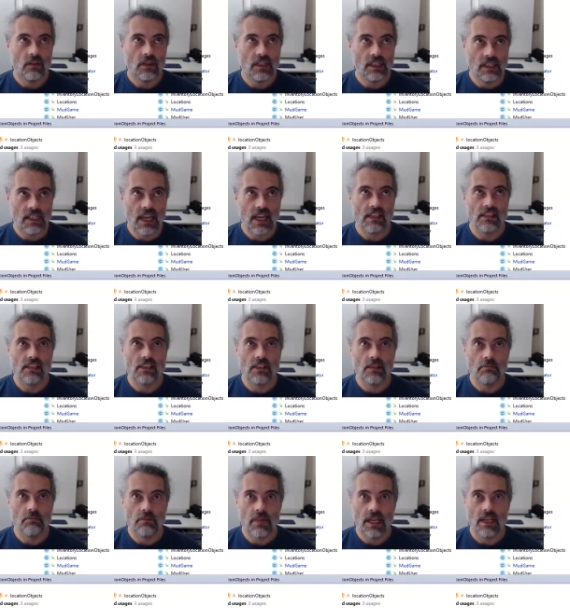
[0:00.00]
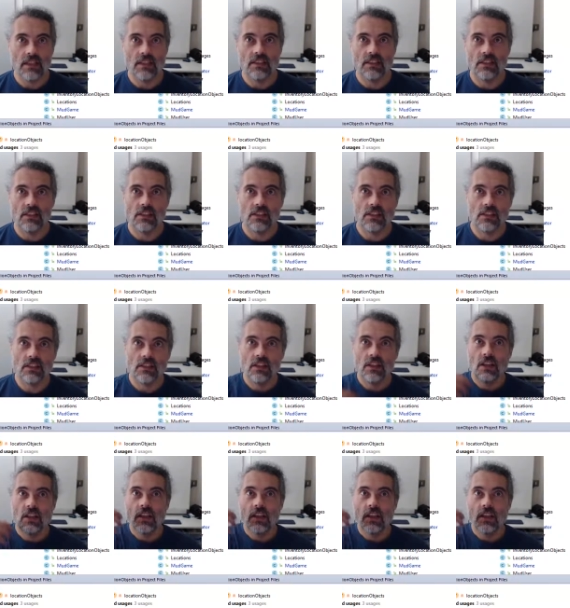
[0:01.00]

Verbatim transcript: class that manages